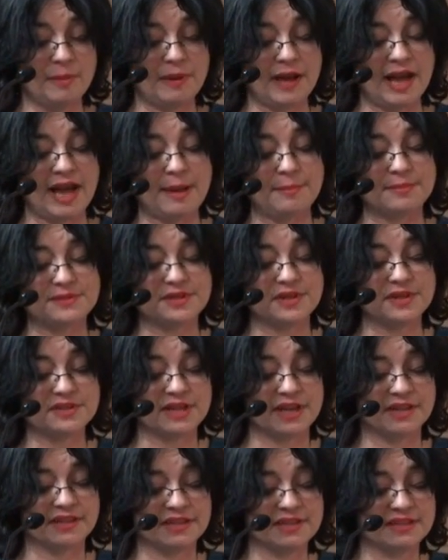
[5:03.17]
Perhaps
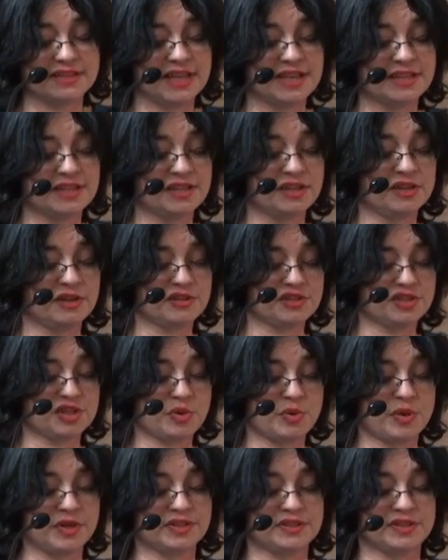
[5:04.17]
those unintended
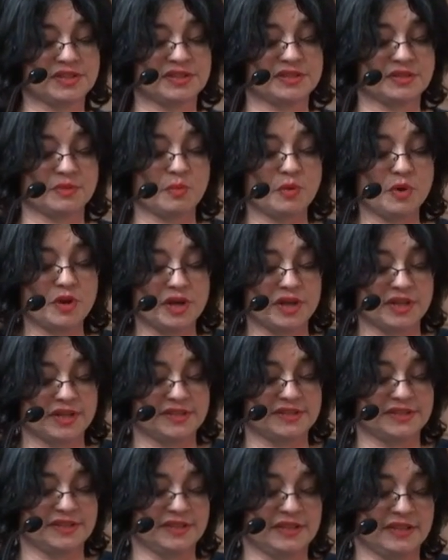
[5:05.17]
consequences were
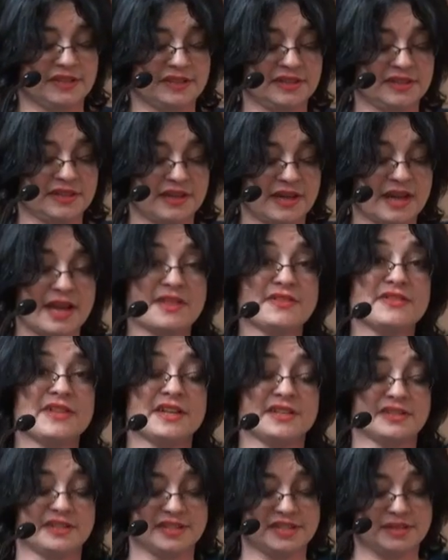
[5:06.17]
considered and
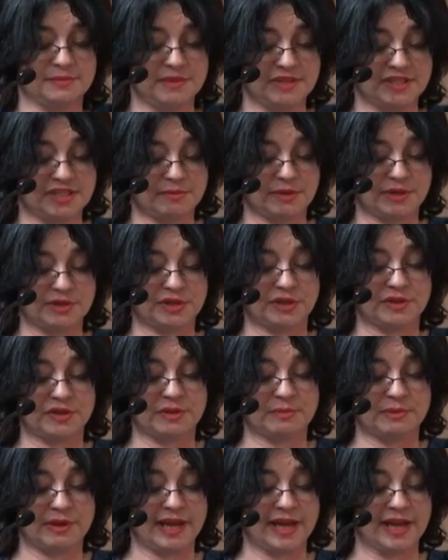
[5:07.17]
then dismissed by
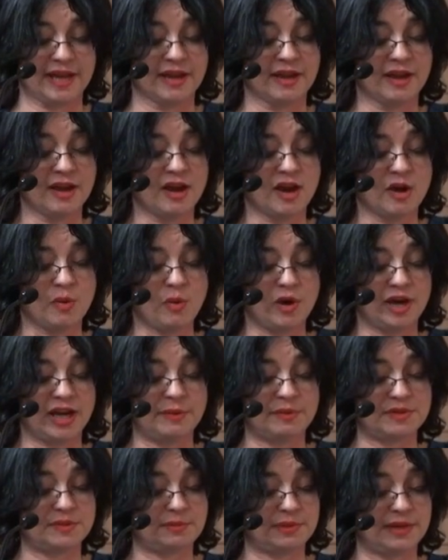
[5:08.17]
Tony Blair while
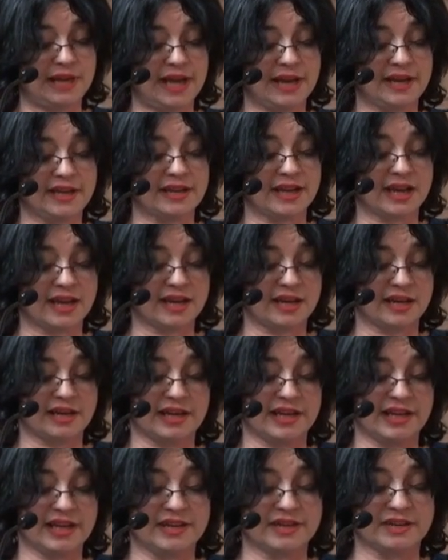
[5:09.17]
he was planning a
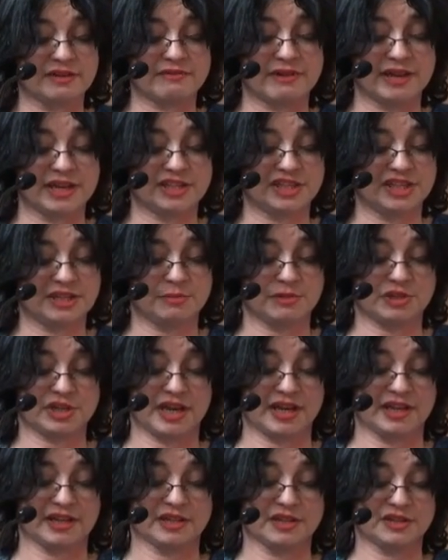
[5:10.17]
clean regime
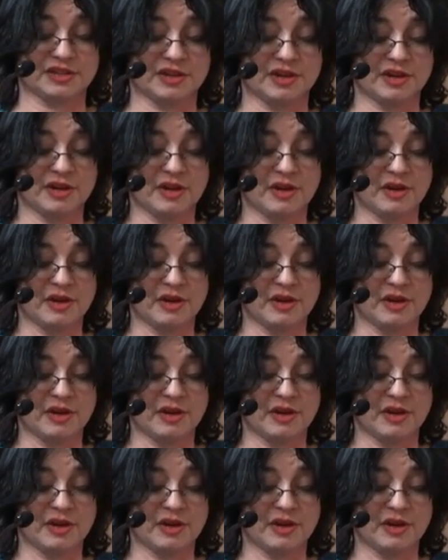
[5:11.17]
change.